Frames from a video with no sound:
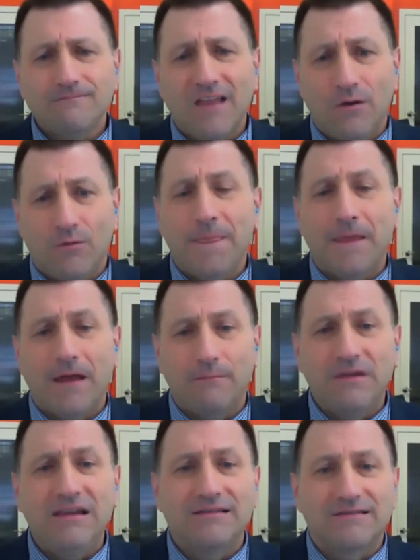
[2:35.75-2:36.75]
What that
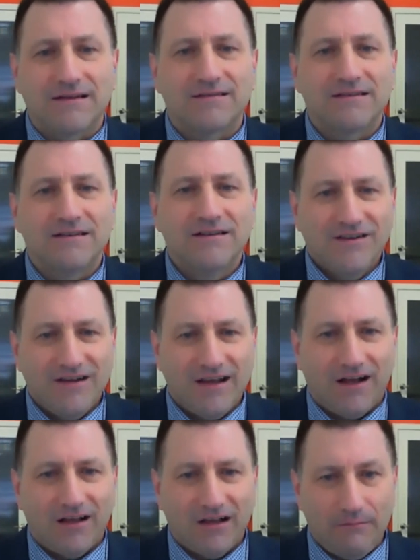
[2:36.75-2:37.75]
means is,
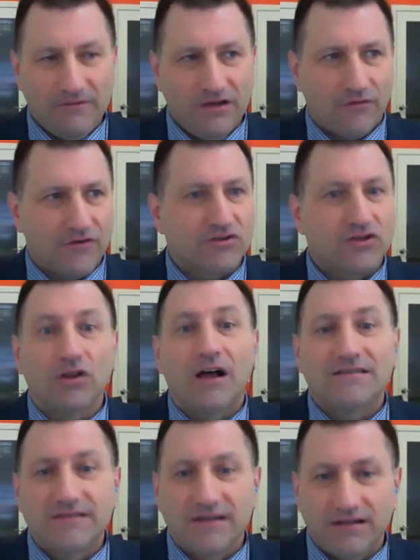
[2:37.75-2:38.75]
there's a
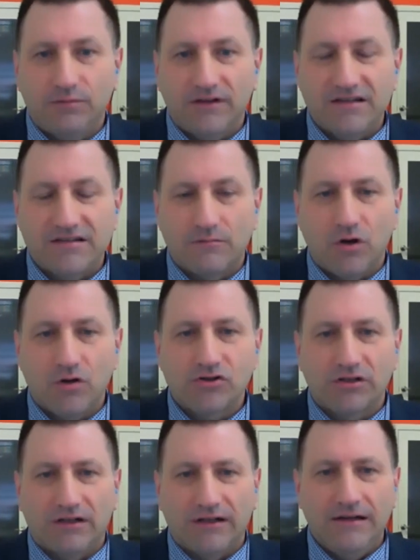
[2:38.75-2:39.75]
lot taking place
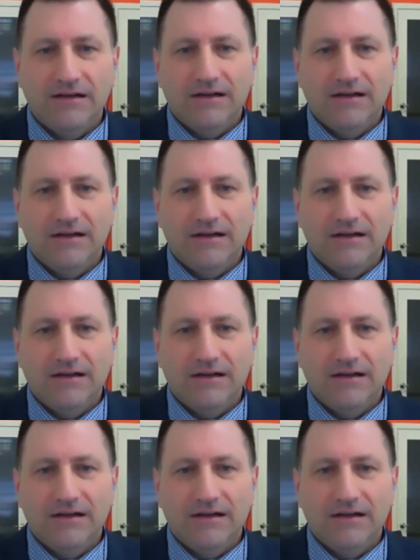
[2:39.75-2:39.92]
emotionally,